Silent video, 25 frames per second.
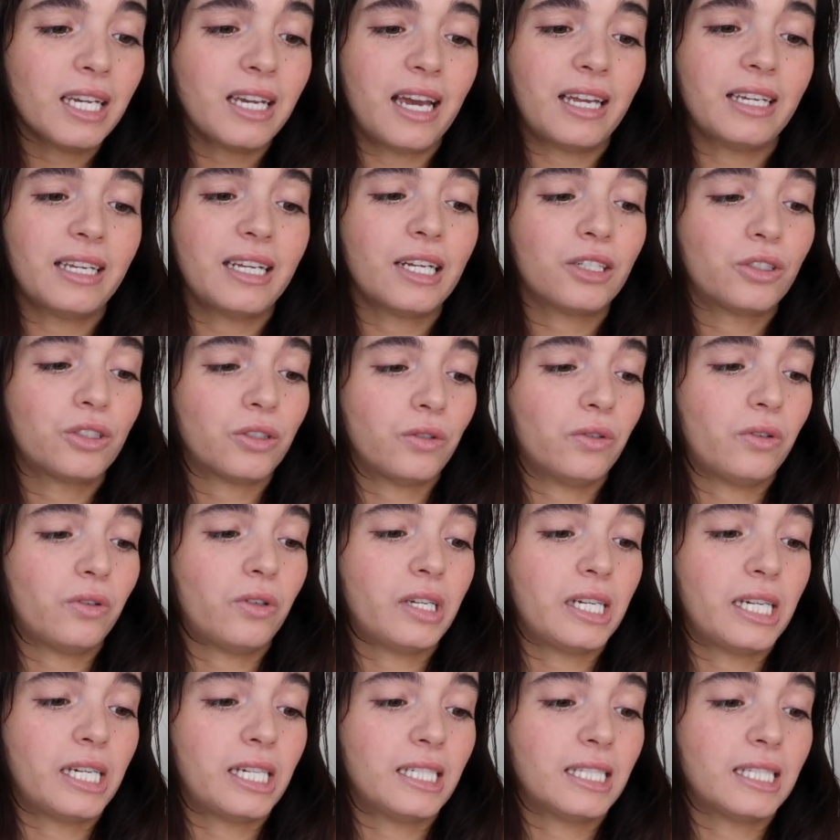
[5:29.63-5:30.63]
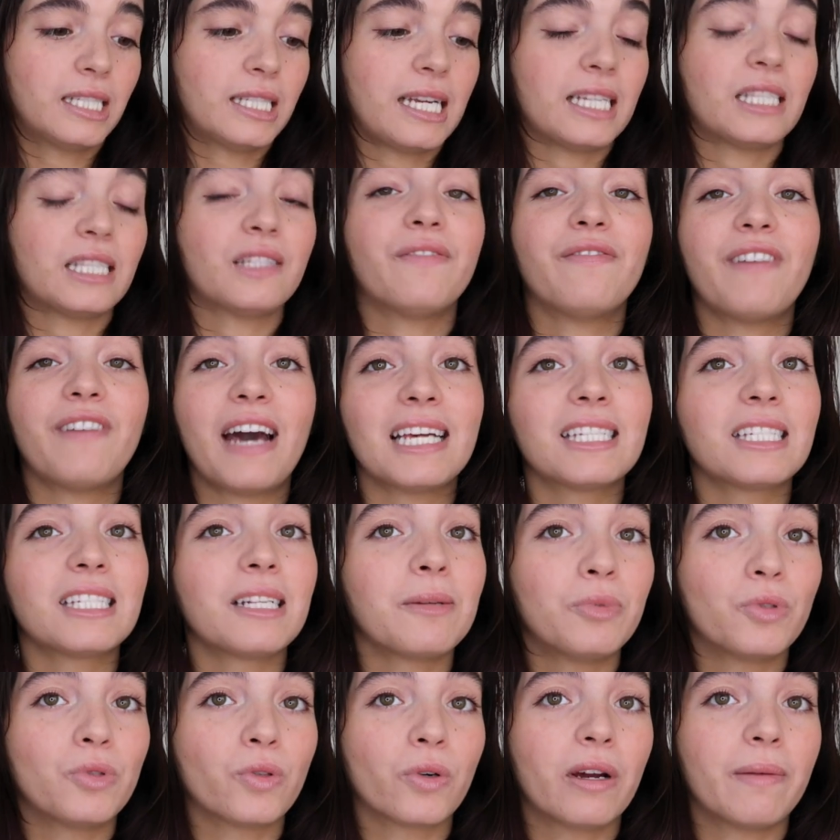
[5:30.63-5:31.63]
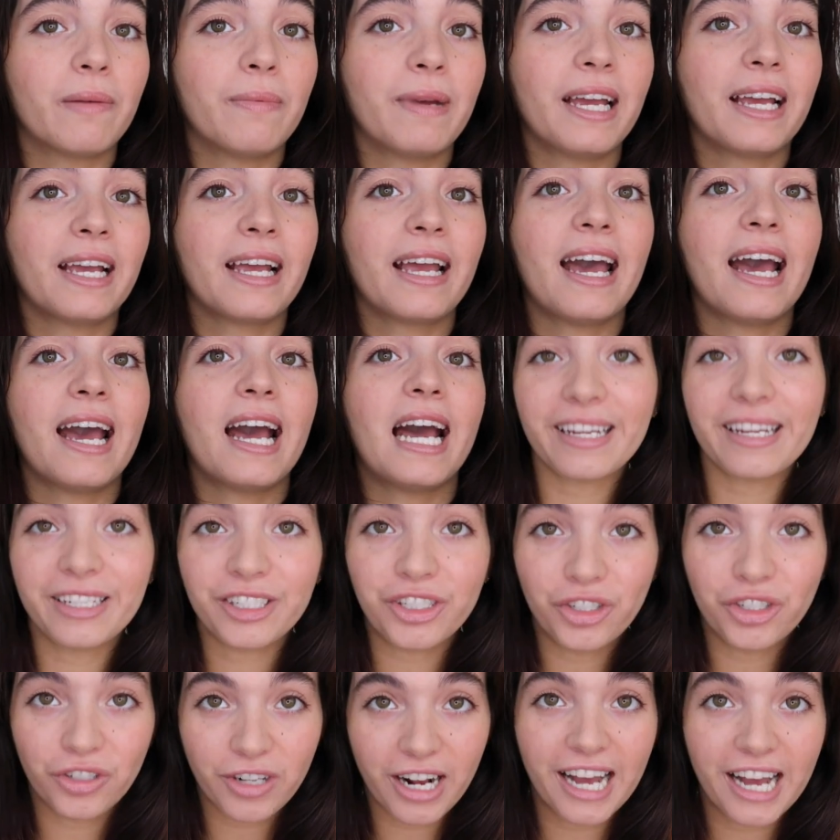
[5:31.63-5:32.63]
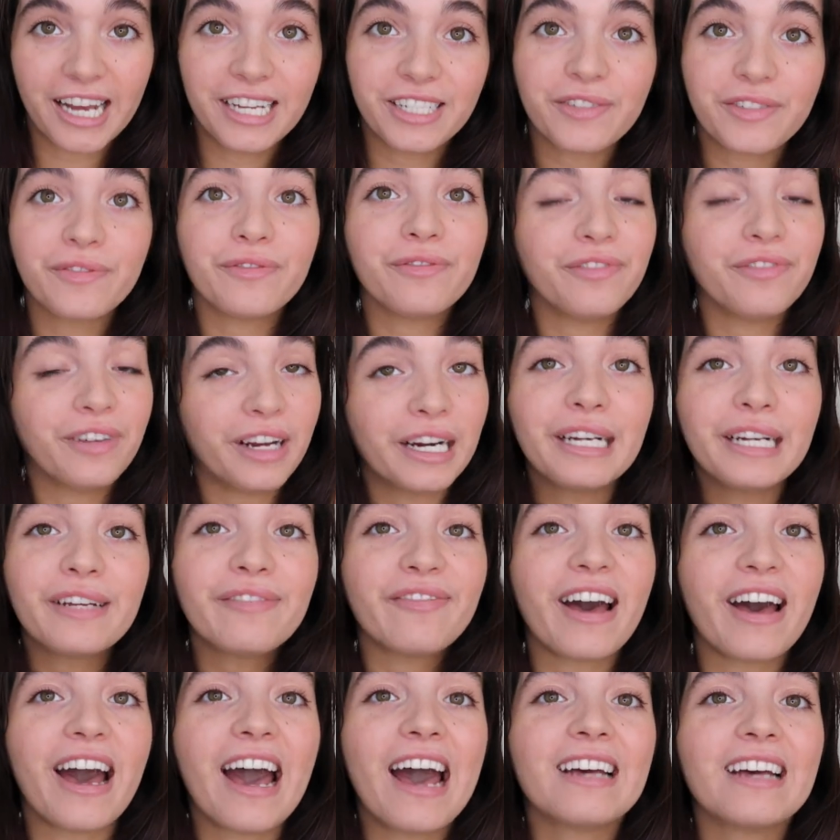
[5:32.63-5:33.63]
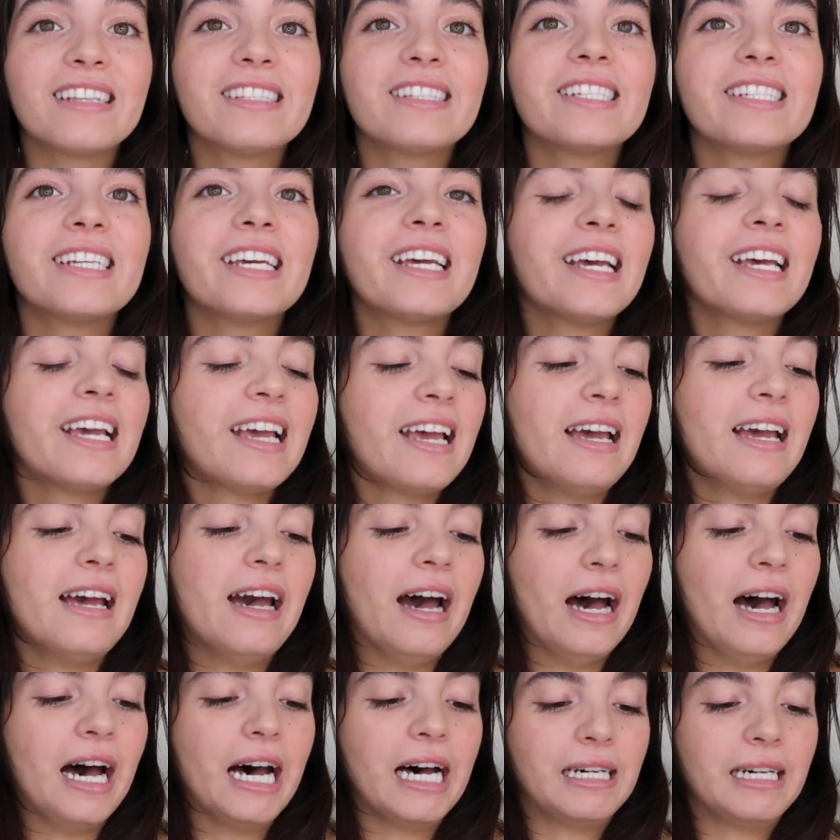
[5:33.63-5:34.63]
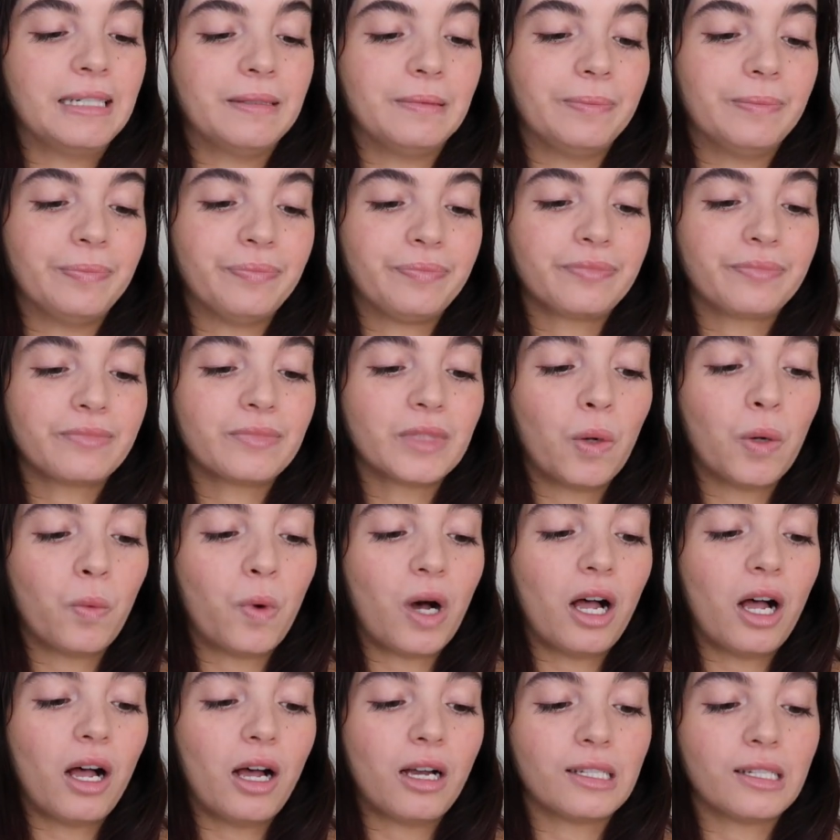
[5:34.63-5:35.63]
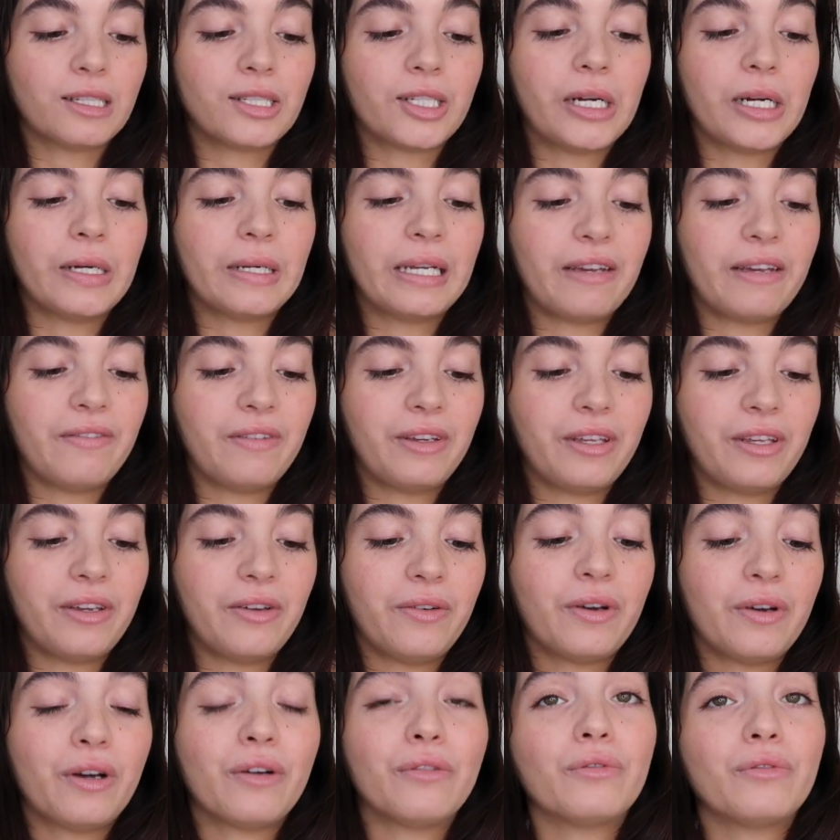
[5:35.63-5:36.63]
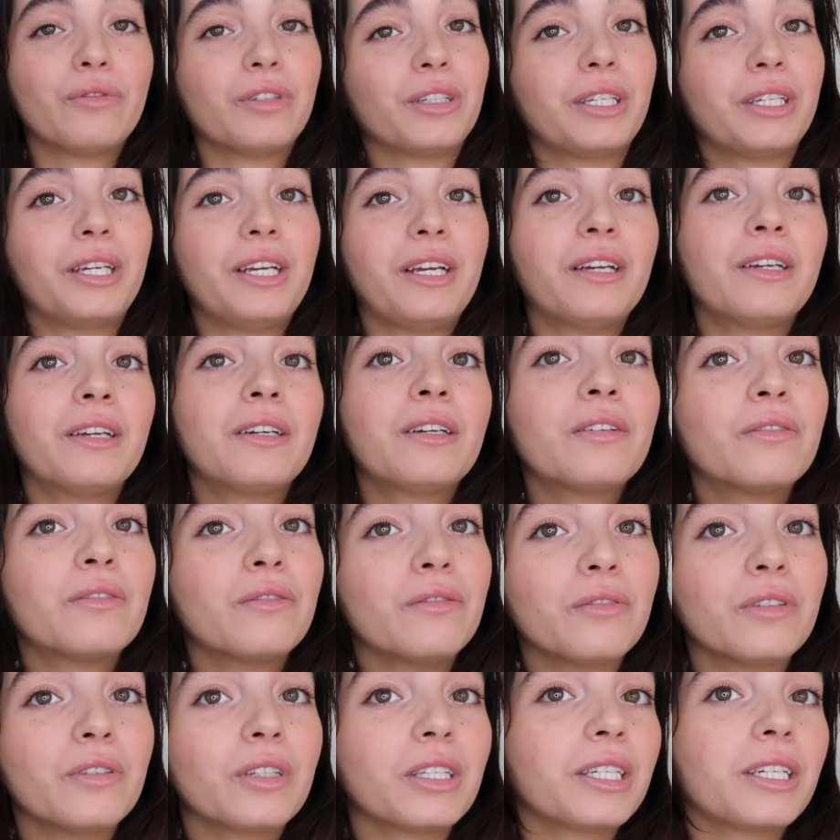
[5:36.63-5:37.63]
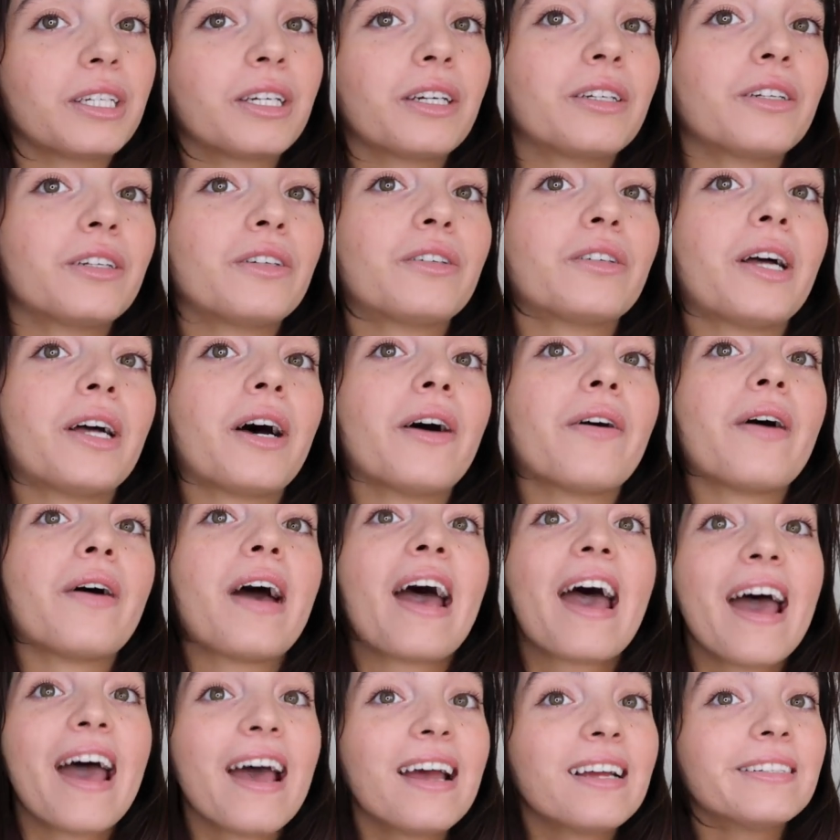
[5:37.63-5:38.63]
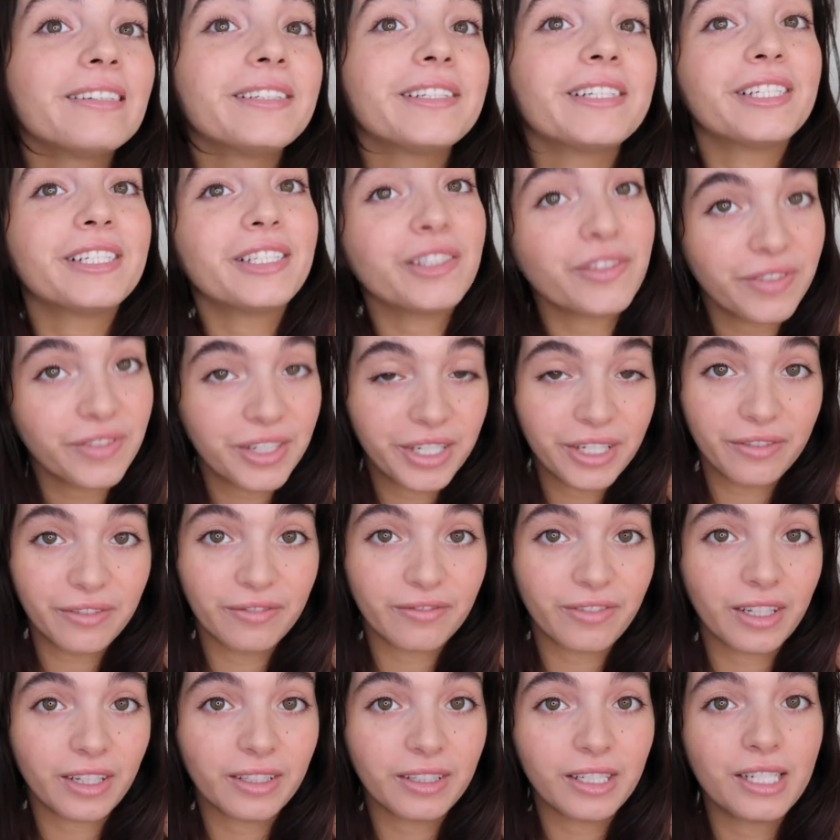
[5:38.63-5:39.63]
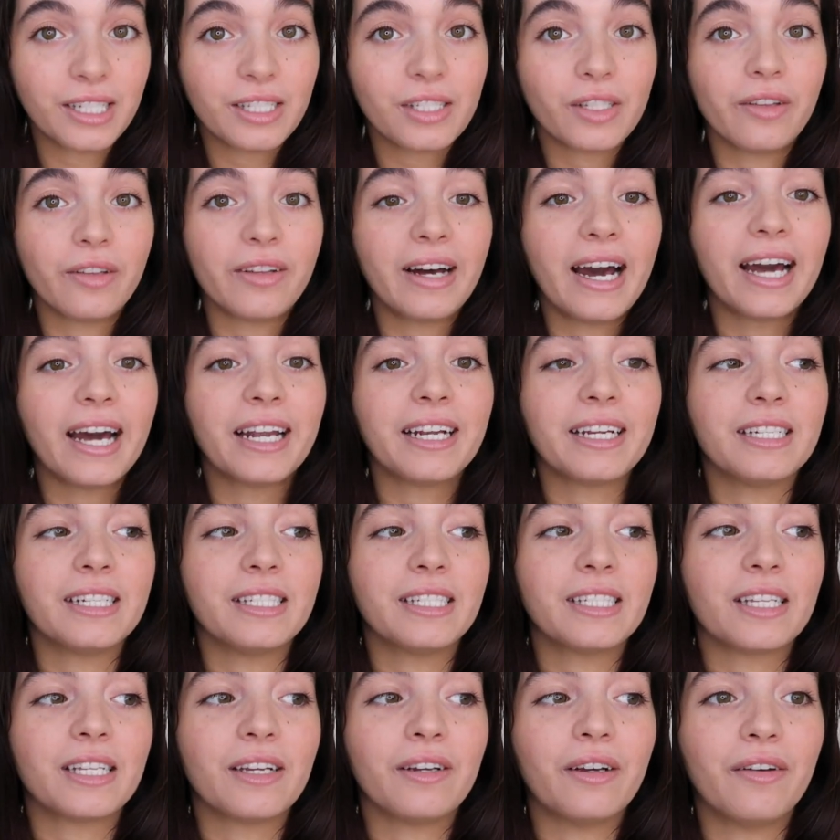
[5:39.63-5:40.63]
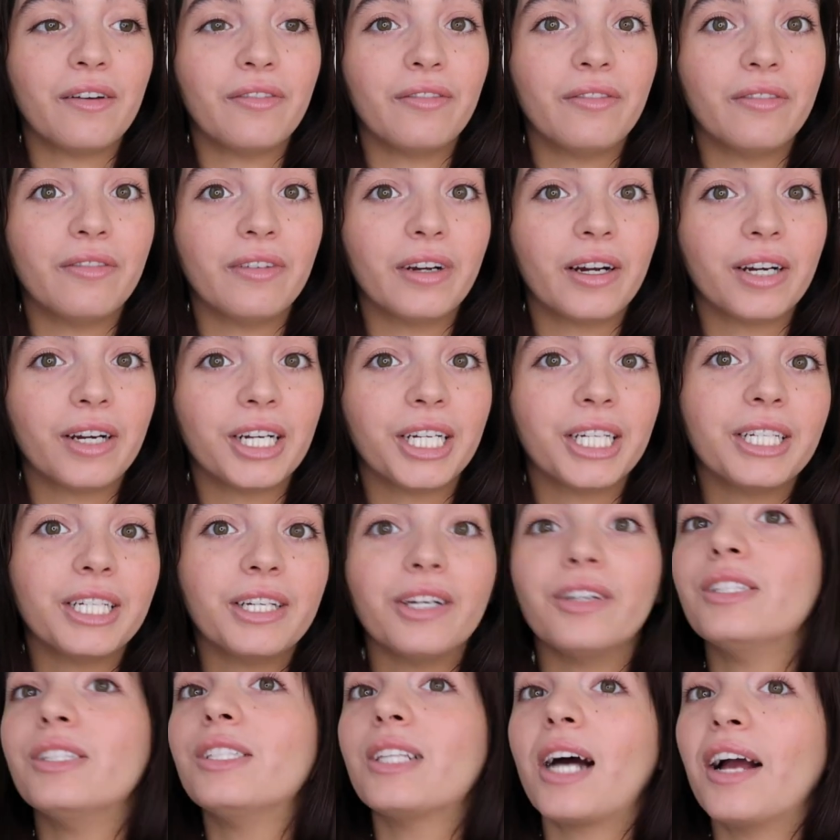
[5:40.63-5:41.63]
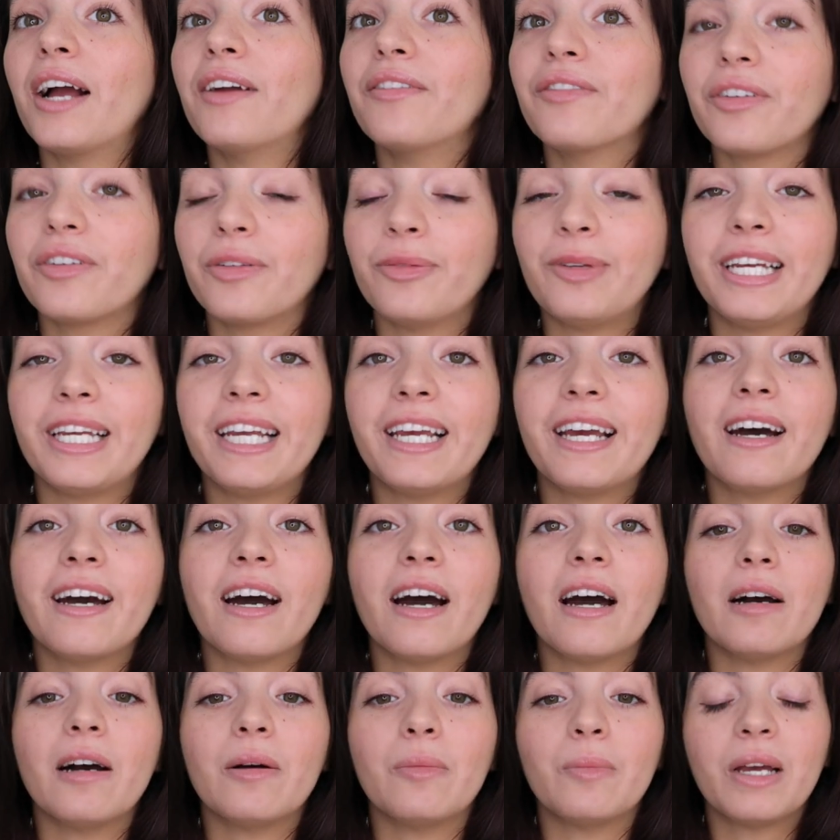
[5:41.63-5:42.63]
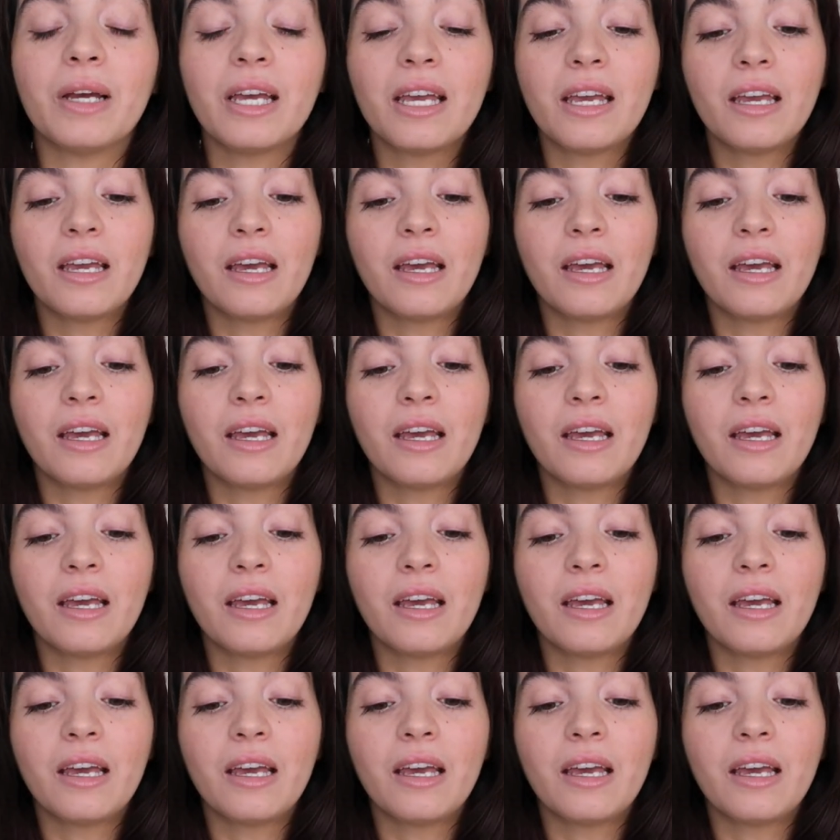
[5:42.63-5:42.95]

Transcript: and natural oils. It's fast absorbing. It dries very fast while also giving you a really good glow, and it's vegan friendly, so that is a very good sign for me. I'm